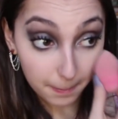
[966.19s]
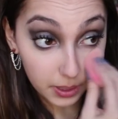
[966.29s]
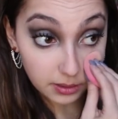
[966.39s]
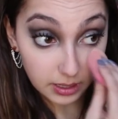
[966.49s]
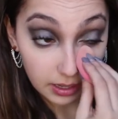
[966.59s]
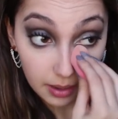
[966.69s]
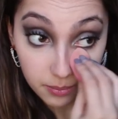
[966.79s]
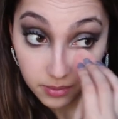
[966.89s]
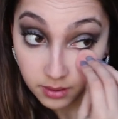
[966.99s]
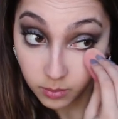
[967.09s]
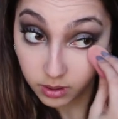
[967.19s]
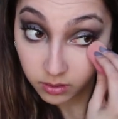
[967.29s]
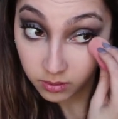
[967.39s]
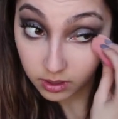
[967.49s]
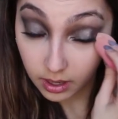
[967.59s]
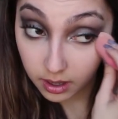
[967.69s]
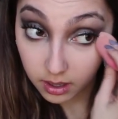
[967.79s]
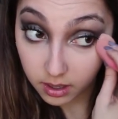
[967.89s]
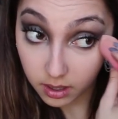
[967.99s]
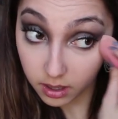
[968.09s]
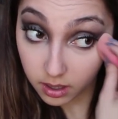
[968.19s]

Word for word: because like I'm someone who's like